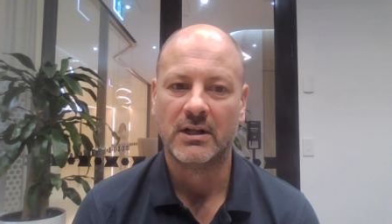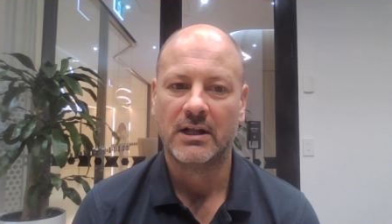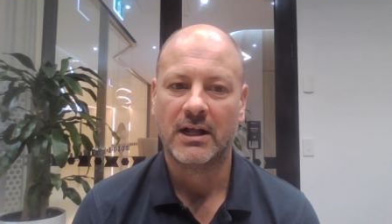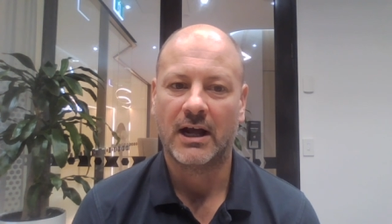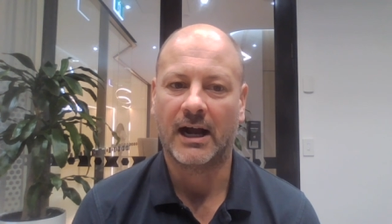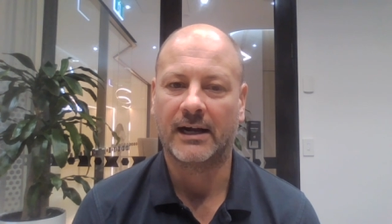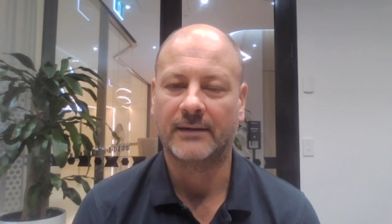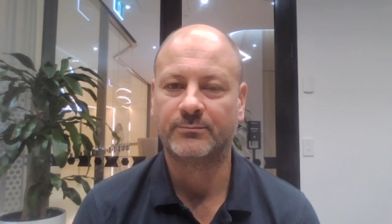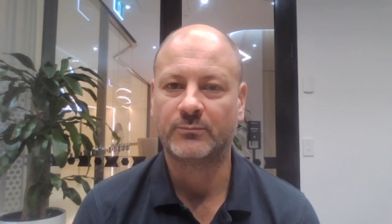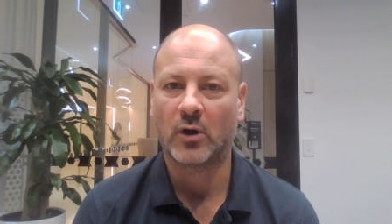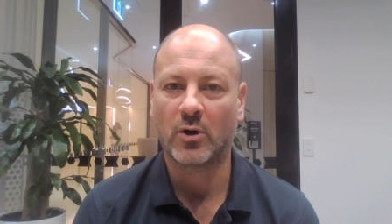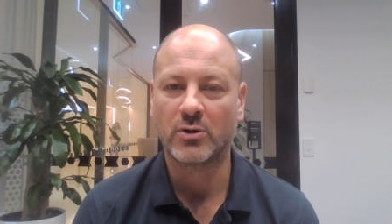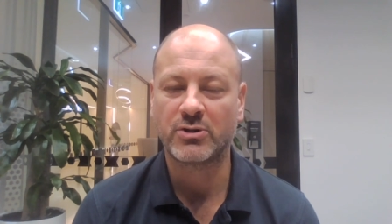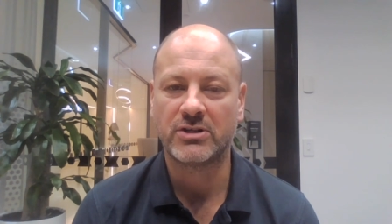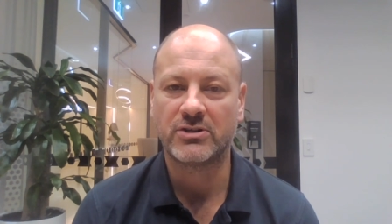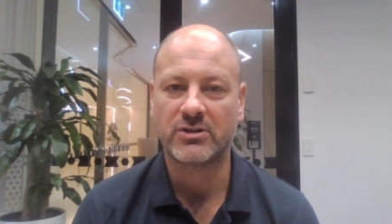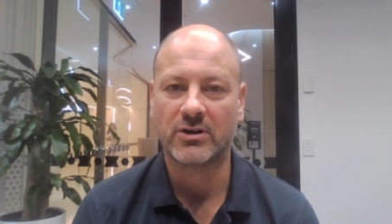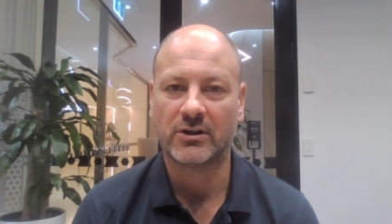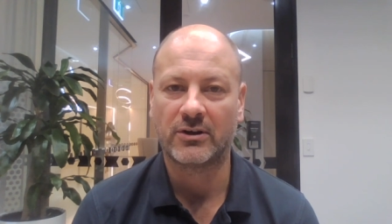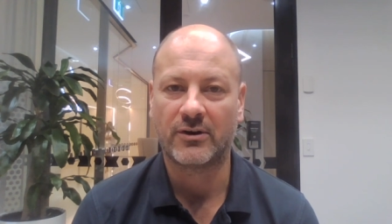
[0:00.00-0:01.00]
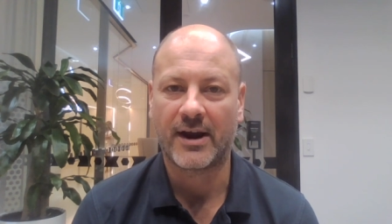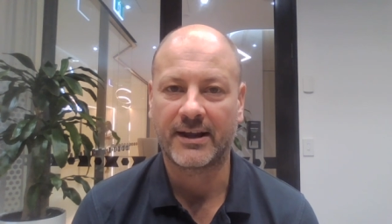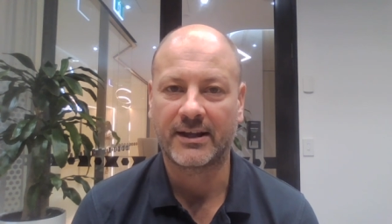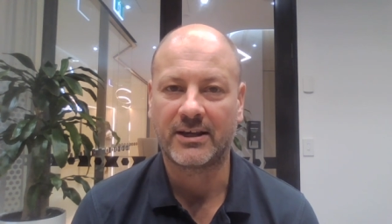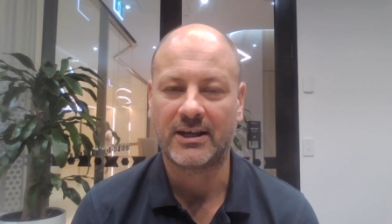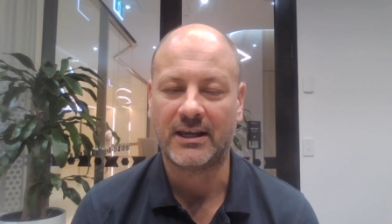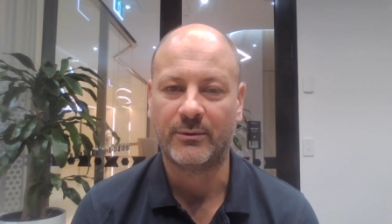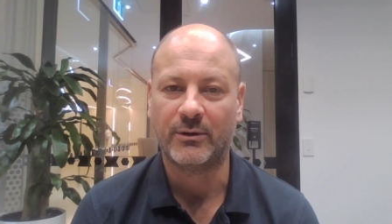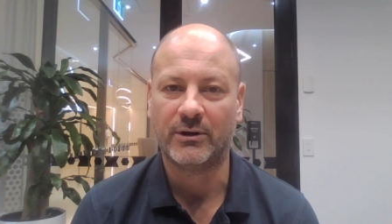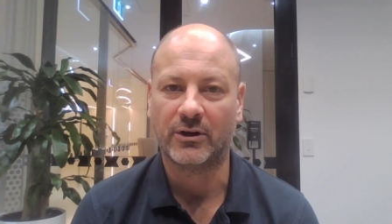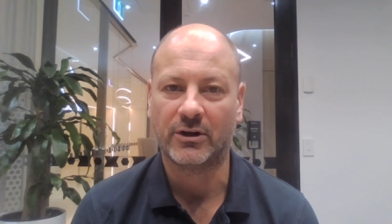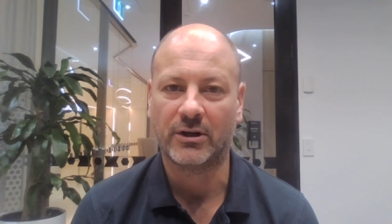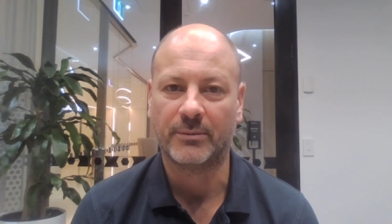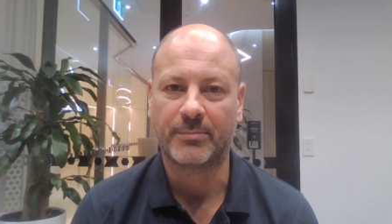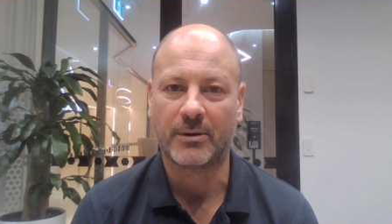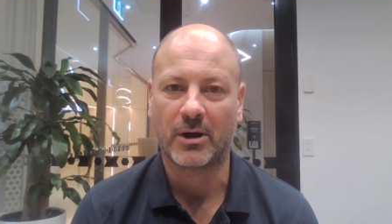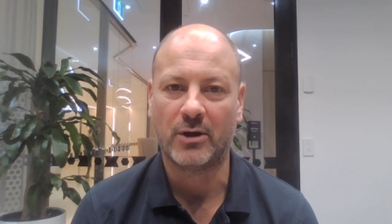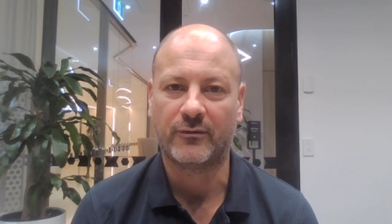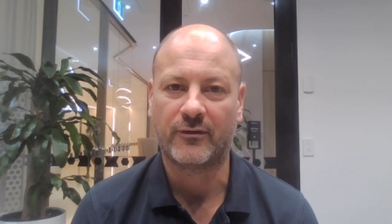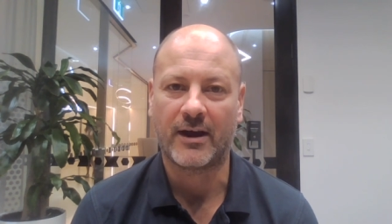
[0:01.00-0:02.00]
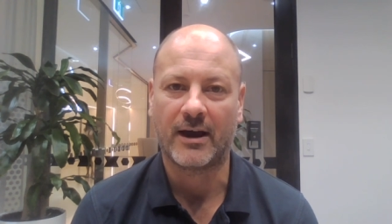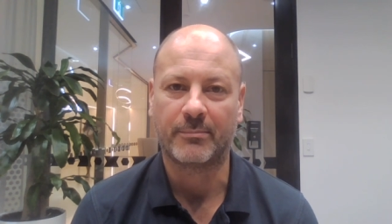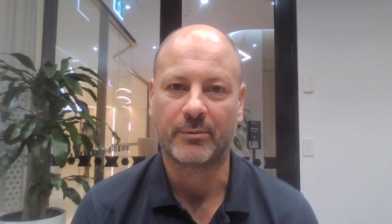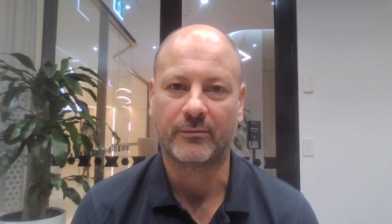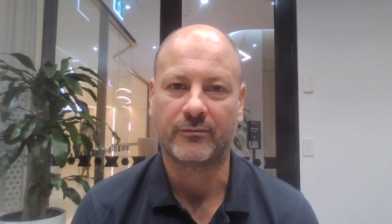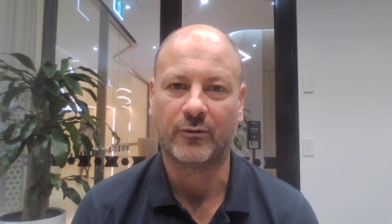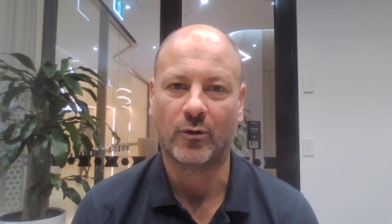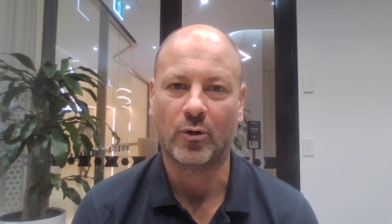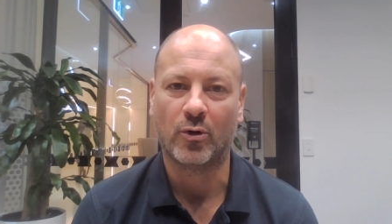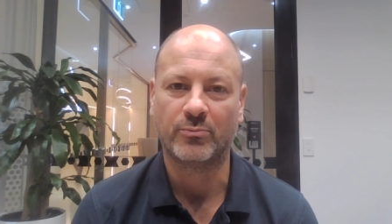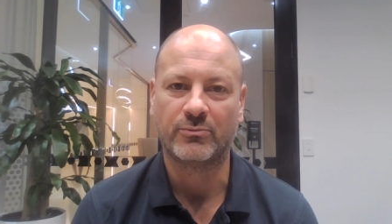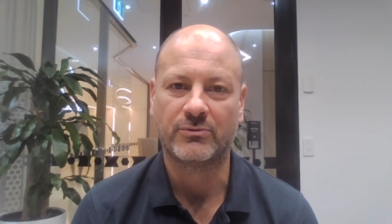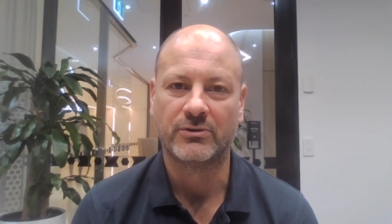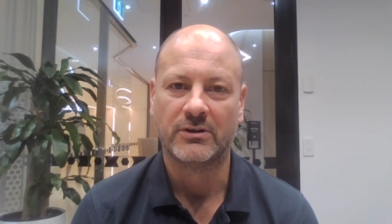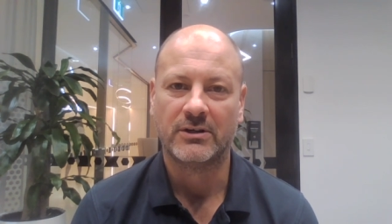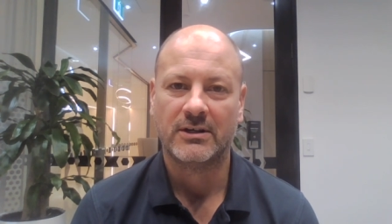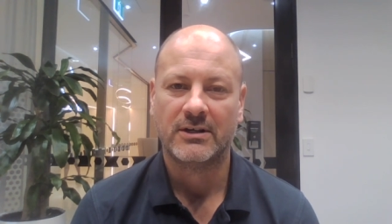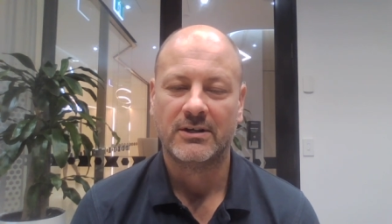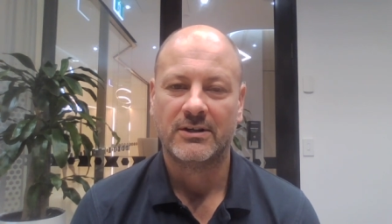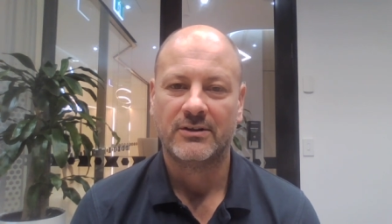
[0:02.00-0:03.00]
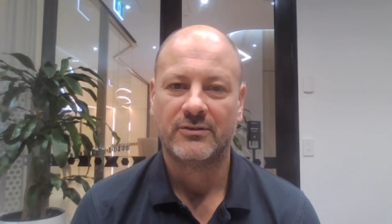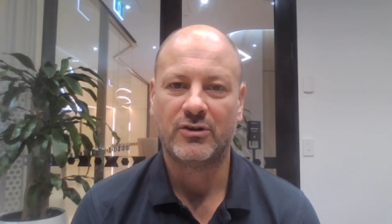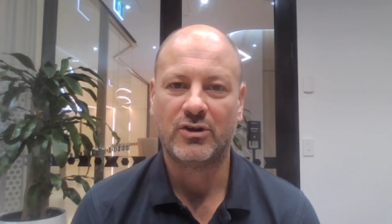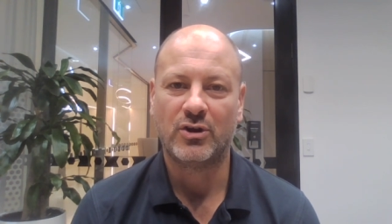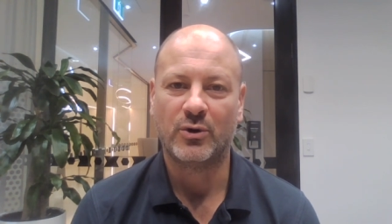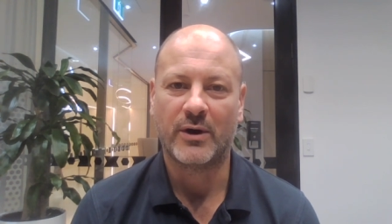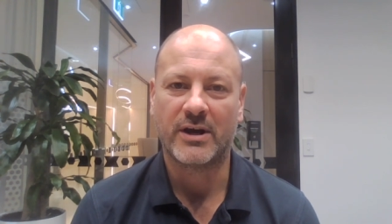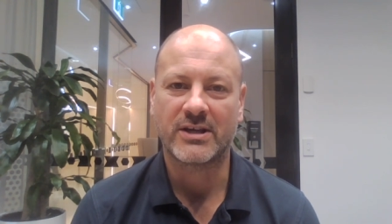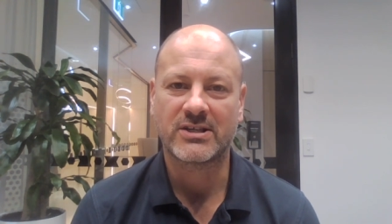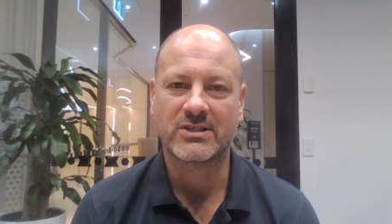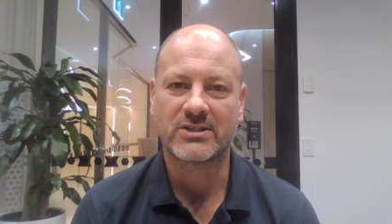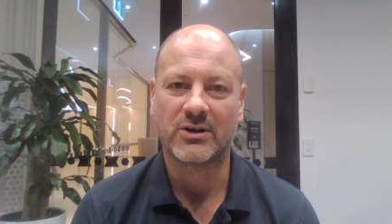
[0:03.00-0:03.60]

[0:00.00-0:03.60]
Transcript: Um, Aussie dollar and Kiwi dollar both outperformed the U S